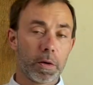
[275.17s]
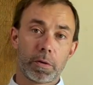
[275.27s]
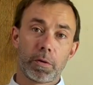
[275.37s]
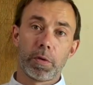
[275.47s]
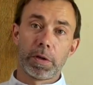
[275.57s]

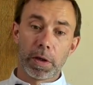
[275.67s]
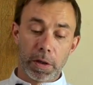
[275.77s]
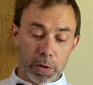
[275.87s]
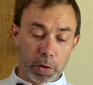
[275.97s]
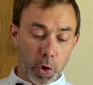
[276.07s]
So we say
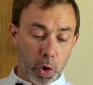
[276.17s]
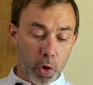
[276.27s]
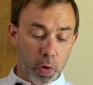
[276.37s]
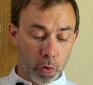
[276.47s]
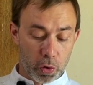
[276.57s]
it's
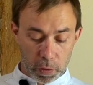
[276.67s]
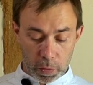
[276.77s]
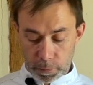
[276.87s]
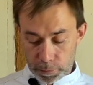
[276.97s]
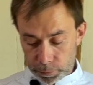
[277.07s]
cooked.
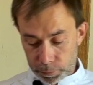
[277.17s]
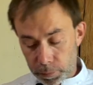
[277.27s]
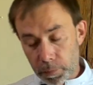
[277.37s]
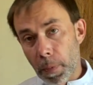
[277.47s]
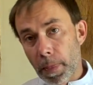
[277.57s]

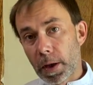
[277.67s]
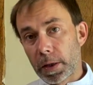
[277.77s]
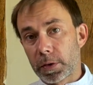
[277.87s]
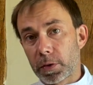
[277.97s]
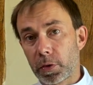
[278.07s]

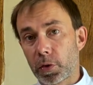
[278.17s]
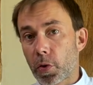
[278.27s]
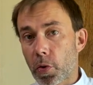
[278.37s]
It's not